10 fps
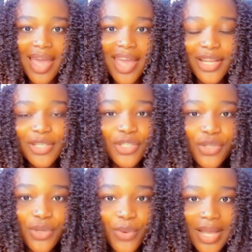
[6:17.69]
and
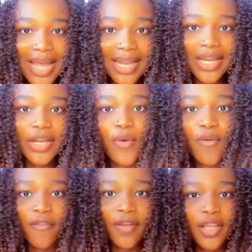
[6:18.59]
you gather the
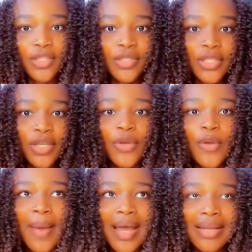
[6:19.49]
confidence to tell your
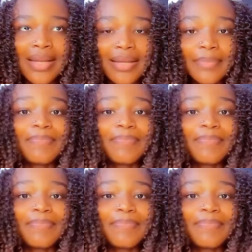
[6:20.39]
partner